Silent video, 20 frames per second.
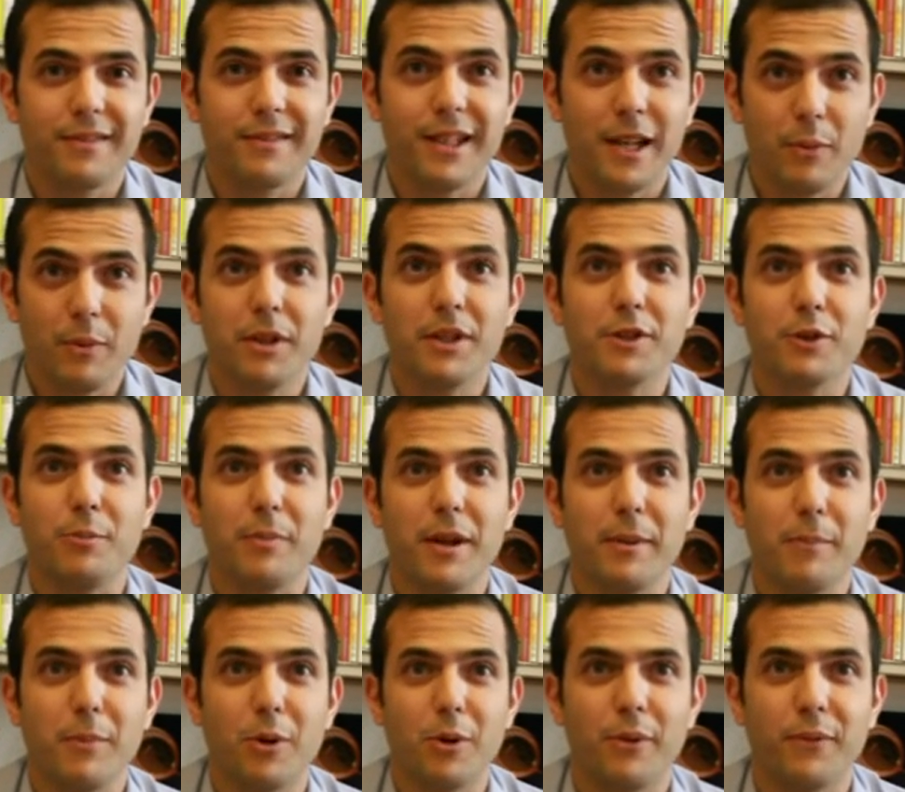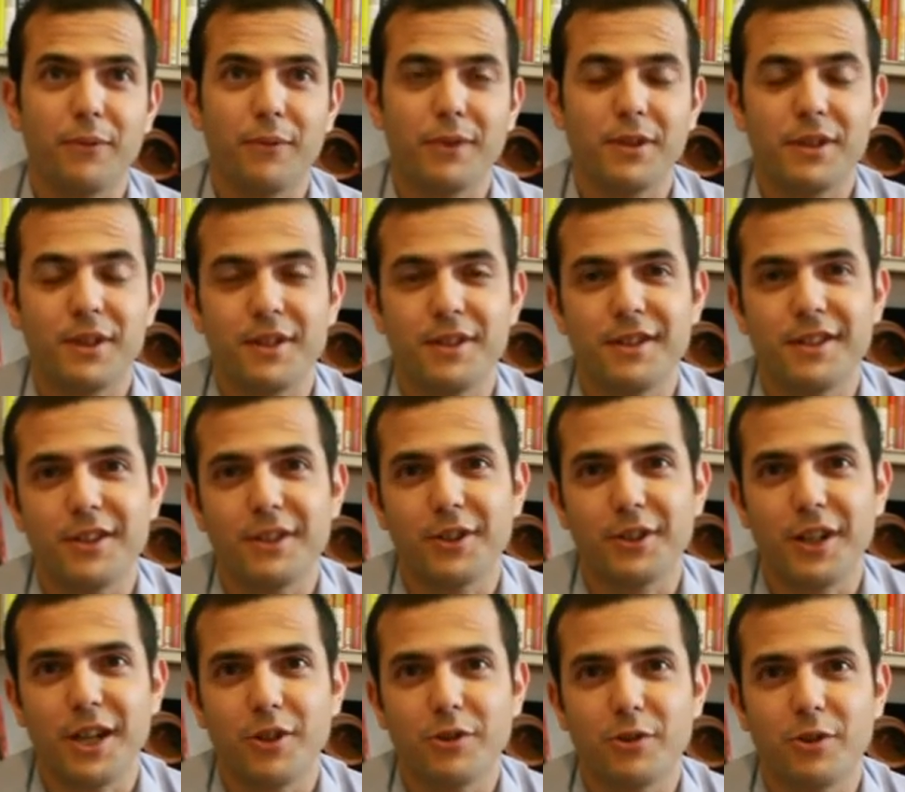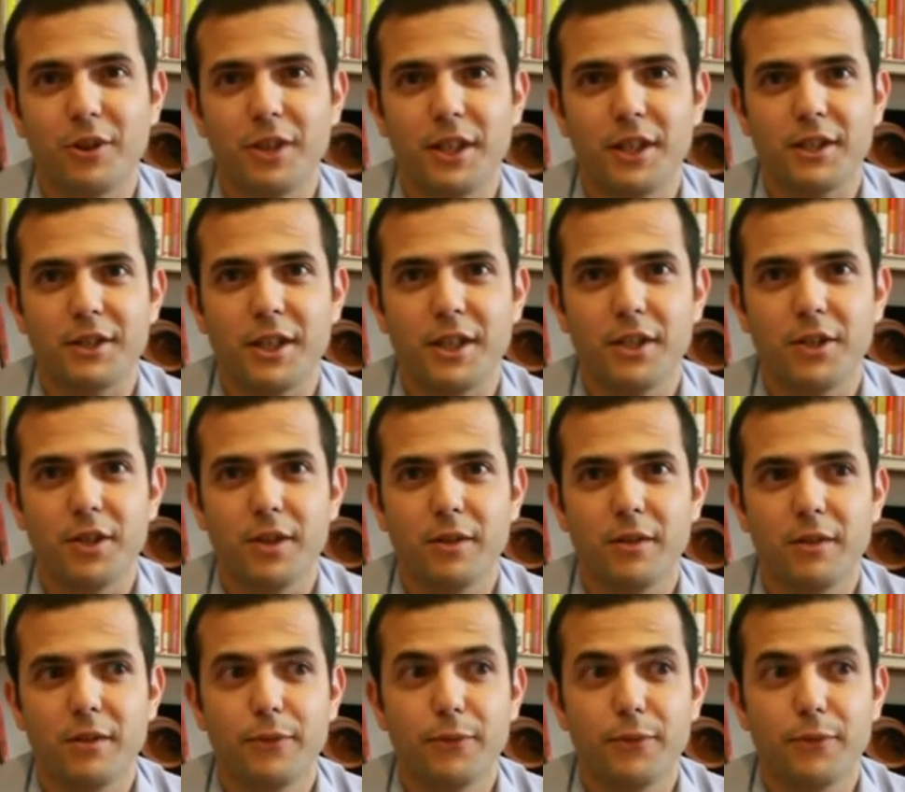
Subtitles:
Taiwan is a member of this international organization.